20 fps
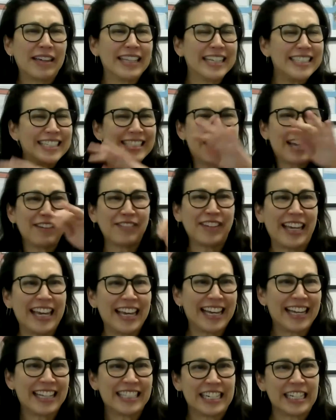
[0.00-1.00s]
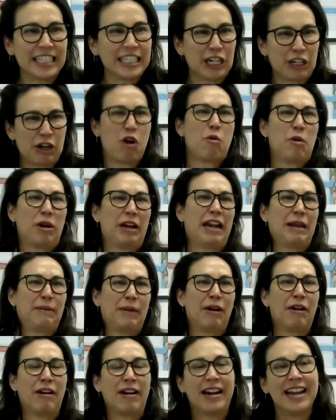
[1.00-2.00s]
Let's just have kids. And he's like, no, we're getting
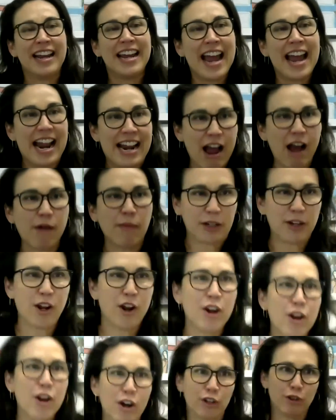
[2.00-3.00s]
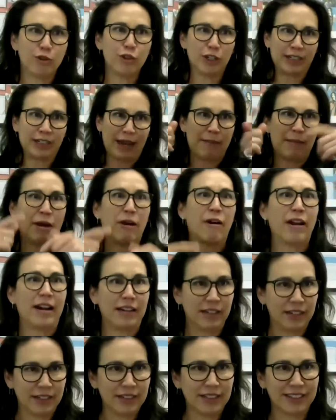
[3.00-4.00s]
married. And now I'm like, no, you should get married
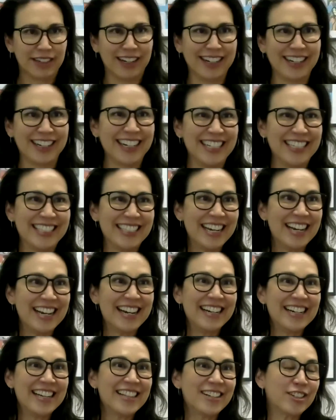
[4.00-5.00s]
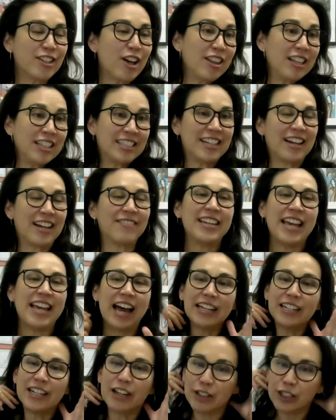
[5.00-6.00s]
because there's all this, yeah, no.